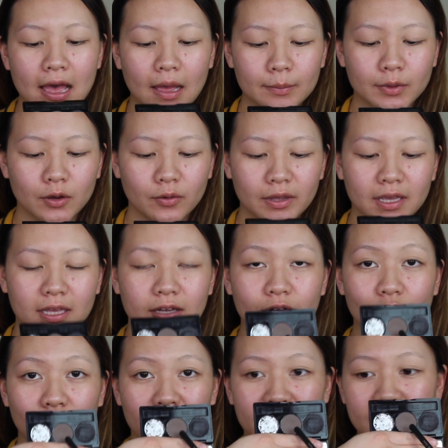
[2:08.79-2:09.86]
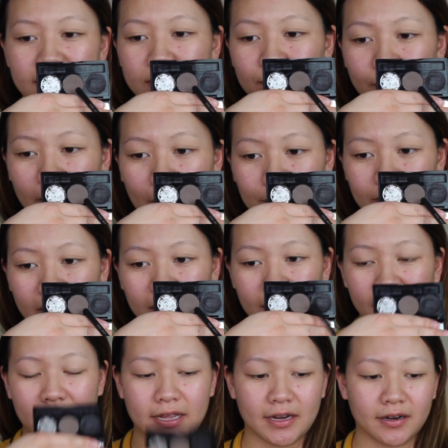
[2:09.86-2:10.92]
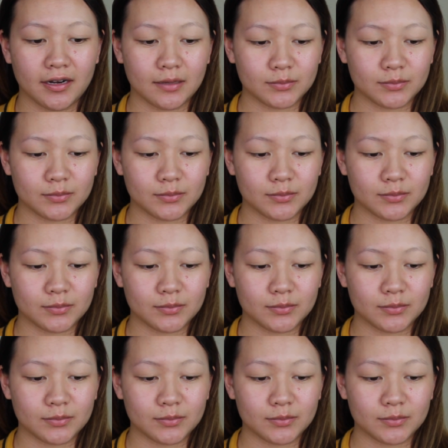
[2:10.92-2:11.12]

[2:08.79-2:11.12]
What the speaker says: I'm going in with this brown color here.